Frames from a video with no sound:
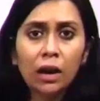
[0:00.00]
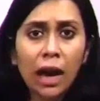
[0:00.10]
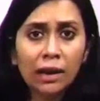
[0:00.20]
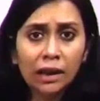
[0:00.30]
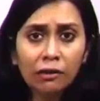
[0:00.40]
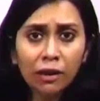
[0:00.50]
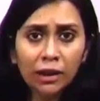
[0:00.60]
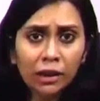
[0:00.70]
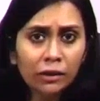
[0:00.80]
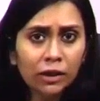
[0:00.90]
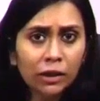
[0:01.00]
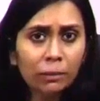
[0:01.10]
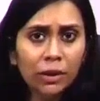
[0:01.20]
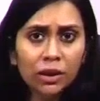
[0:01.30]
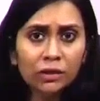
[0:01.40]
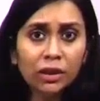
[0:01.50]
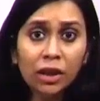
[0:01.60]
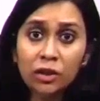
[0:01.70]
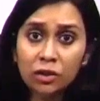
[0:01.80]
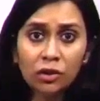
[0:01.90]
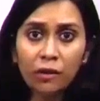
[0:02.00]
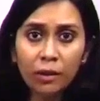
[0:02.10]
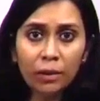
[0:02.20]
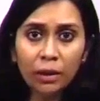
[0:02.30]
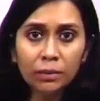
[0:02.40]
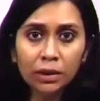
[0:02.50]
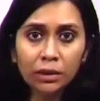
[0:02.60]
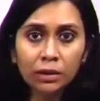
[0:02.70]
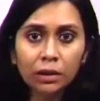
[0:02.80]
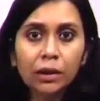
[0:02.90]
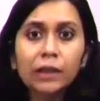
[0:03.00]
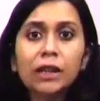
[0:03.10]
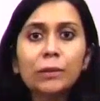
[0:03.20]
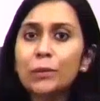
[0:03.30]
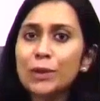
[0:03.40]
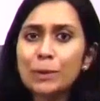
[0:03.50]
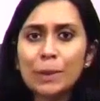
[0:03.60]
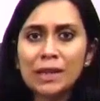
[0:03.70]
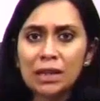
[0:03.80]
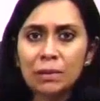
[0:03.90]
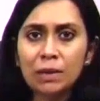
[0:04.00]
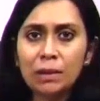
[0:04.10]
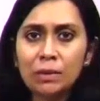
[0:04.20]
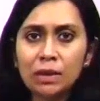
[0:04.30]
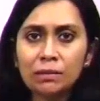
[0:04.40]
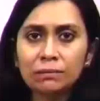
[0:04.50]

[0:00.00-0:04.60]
And if I give it in a patient with history of epilepsy, it can precipitate epilepsy.